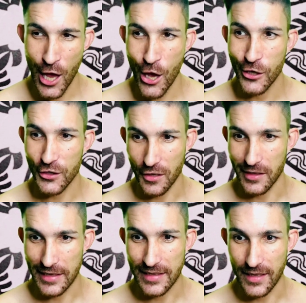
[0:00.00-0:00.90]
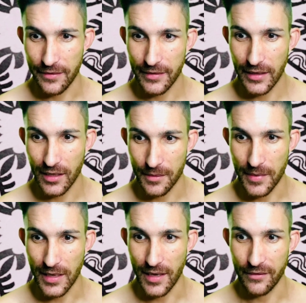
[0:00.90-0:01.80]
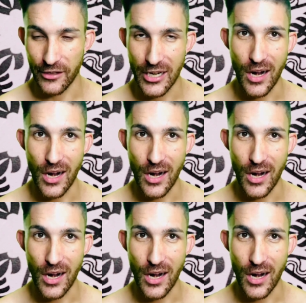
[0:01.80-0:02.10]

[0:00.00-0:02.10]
So it's definitely gonna be a very